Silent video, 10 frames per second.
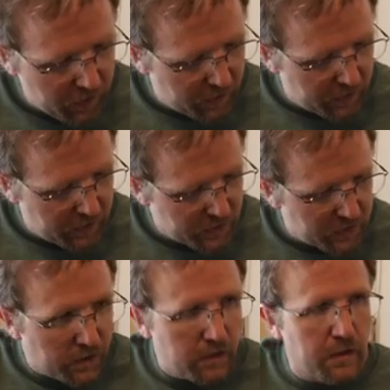are going to
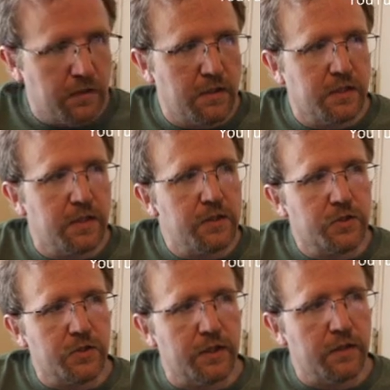start on the D
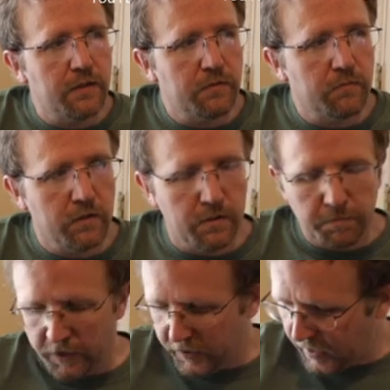string. We're going to
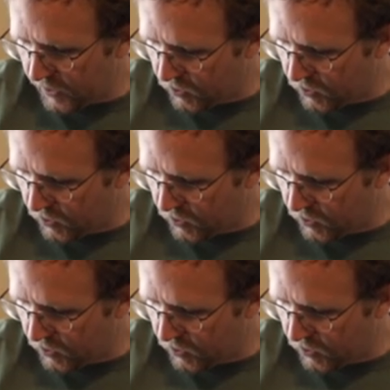play that